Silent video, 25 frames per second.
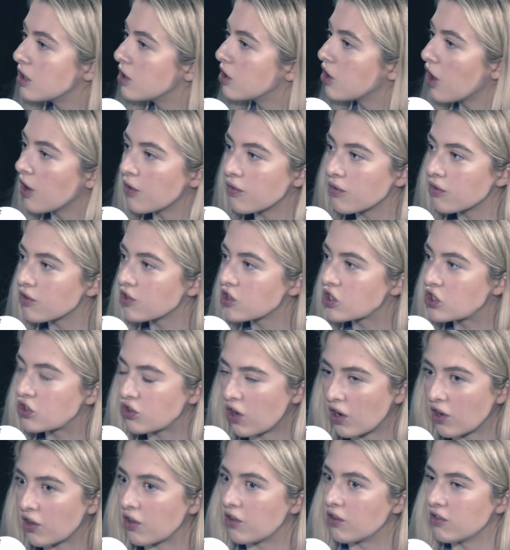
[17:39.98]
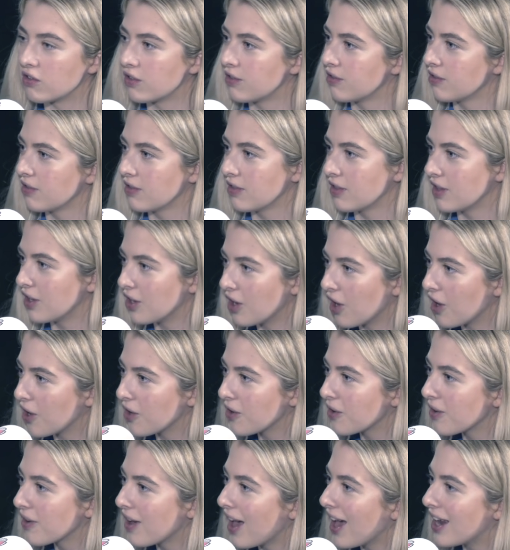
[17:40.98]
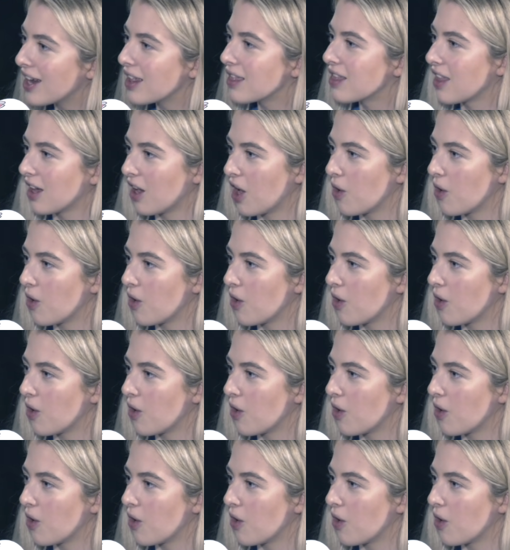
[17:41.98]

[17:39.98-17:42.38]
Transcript: don't struggle, you know, anything